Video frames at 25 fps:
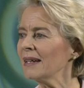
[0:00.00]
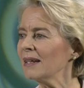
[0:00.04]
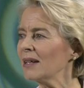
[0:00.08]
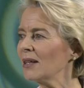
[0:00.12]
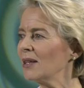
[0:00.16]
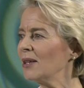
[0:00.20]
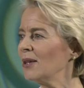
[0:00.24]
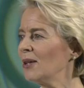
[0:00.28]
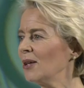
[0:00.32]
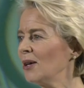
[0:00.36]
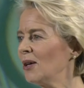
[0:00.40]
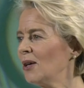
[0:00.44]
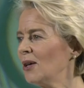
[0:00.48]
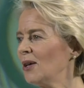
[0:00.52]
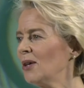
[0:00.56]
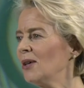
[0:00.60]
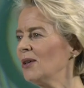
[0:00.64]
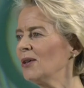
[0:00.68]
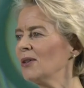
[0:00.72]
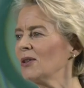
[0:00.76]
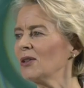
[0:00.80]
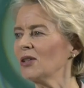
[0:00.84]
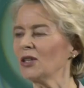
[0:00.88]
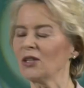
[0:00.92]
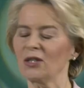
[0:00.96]
a
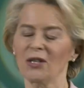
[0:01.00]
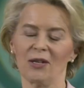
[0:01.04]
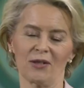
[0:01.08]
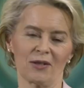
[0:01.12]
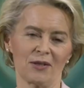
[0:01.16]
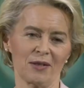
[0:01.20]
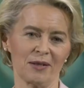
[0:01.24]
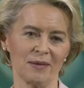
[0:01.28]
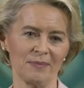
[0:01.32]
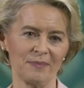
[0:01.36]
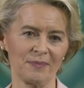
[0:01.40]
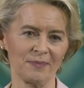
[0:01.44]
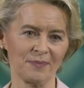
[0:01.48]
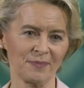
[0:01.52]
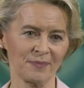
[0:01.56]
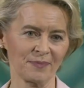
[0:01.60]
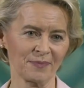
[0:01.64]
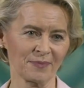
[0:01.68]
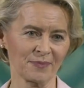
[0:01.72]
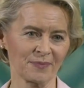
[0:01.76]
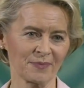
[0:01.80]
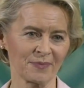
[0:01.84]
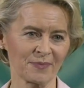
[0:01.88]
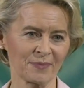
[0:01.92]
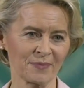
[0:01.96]
long shot,
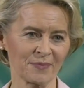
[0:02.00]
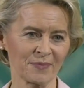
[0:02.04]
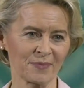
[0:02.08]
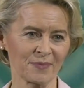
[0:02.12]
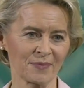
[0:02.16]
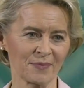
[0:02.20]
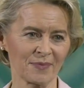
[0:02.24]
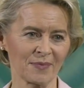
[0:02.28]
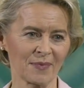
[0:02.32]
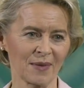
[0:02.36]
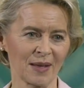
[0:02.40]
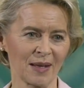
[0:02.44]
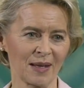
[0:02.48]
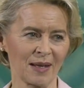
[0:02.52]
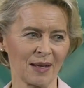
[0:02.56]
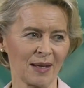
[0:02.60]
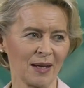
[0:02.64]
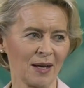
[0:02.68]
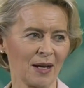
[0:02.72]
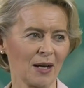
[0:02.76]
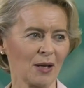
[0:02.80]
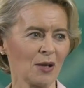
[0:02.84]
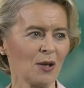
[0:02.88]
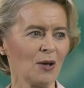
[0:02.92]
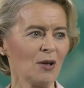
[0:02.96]

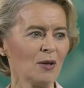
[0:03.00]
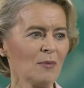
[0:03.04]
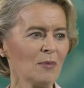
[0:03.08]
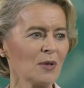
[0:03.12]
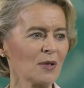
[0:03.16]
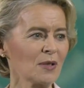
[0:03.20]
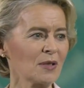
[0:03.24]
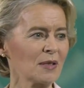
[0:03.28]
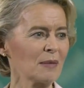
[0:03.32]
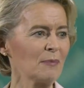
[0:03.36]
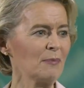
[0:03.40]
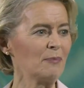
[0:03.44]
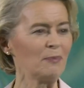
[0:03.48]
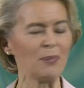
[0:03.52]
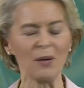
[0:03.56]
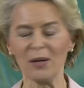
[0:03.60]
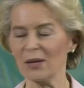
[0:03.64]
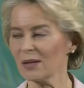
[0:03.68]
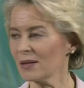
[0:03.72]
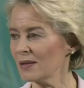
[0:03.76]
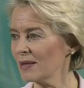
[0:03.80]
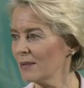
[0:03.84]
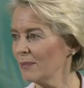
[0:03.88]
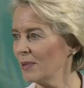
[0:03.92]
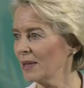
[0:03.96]
an almost
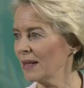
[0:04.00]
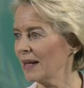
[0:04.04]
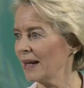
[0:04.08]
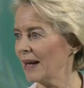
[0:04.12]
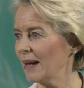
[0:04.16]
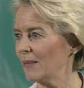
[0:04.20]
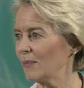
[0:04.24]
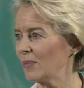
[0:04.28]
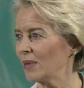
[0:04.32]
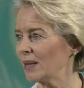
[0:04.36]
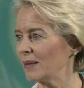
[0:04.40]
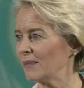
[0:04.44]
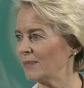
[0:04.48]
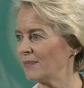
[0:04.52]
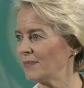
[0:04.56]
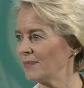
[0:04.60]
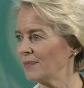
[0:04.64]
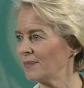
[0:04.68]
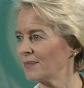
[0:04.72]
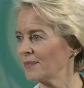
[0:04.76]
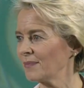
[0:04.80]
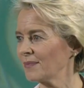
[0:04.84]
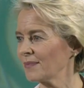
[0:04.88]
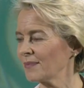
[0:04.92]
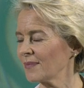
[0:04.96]
impossible gamble.
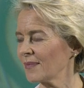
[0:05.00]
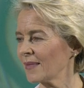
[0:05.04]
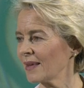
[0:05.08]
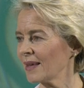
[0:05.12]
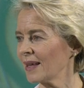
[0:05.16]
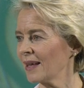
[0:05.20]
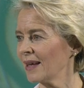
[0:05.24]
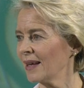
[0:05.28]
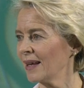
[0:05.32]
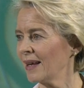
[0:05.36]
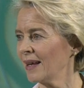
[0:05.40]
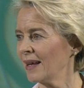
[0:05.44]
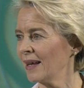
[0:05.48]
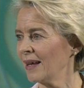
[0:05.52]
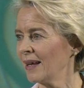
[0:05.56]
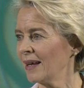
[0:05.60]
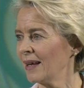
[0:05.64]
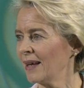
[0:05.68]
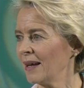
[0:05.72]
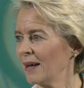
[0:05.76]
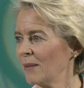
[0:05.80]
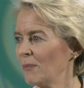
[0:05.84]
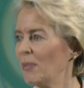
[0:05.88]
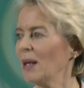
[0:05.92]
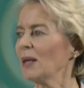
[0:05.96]

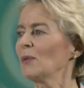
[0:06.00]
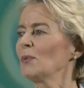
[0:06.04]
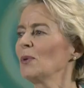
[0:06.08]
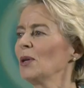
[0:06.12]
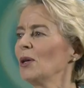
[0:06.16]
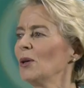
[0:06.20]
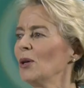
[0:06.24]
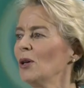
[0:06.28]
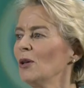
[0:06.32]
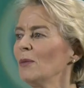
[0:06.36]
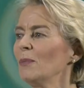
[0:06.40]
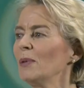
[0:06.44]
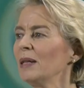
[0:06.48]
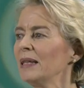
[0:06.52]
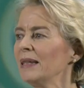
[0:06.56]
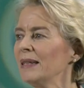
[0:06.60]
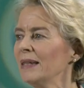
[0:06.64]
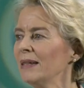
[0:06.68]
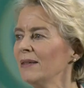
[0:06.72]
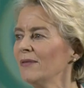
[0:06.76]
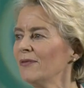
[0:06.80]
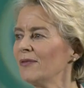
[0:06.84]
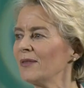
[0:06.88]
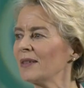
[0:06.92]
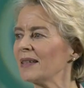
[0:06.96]
But we all
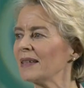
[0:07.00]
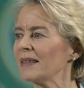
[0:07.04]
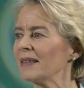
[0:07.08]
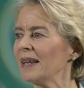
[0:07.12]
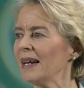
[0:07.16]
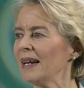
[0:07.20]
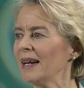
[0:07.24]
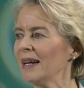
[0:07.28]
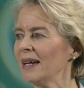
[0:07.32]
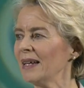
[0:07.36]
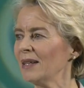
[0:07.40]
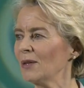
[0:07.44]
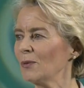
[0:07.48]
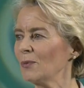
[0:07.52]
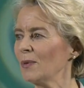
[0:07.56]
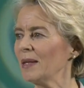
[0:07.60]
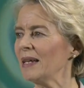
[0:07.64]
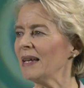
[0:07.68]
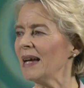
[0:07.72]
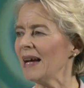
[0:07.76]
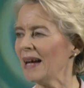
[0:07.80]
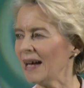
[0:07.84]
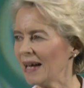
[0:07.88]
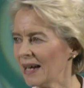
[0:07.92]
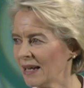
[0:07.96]
believed that we
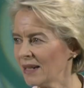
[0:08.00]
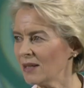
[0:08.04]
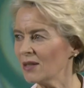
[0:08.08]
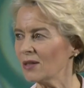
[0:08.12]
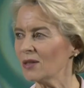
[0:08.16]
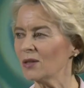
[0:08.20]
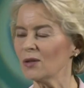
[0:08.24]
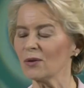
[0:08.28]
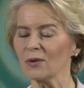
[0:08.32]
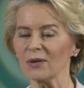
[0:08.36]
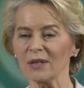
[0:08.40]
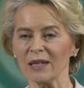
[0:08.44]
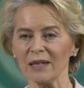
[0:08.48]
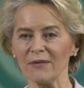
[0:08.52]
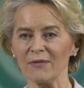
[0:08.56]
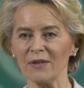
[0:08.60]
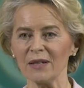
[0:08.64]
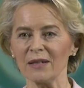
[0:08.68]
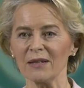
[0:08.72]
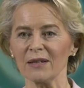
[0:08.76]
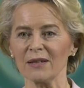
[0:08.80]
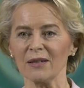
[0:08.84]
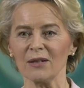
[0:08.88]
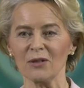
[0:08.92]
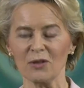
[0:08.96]
had to give
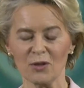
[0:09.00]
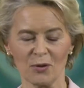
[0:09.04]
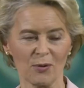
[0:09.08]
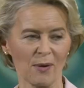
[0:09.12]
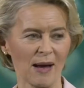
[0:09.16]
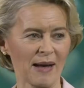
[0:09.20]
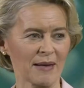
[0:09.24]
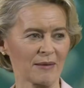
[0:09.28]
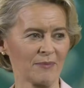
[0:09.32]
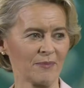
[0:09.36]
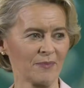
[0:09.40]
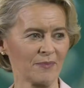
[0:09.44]
it a try.